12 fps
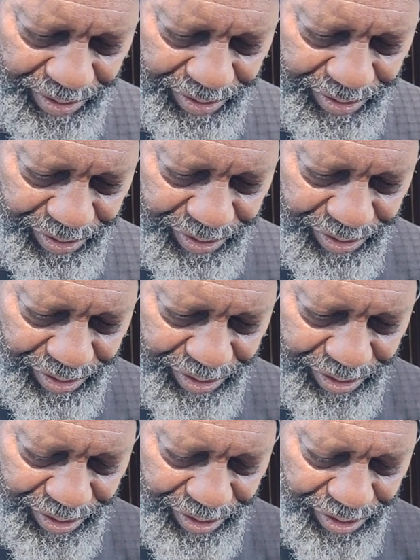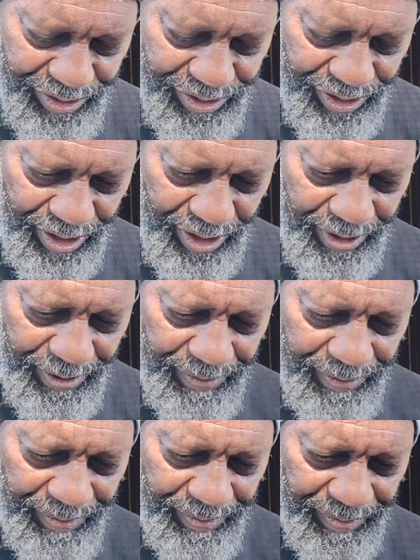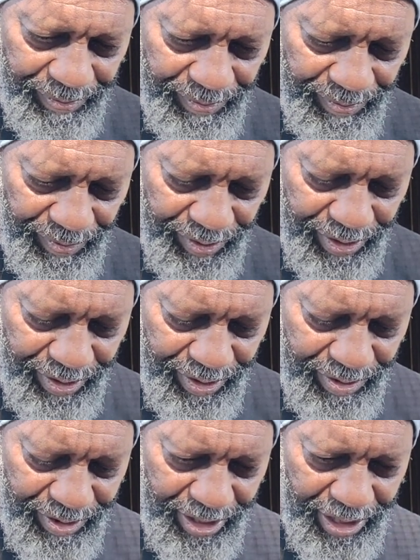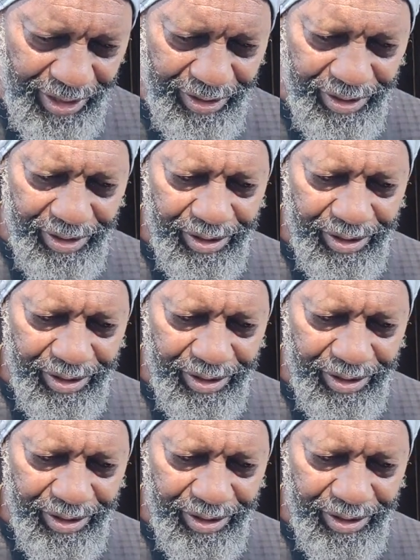Share. Okay.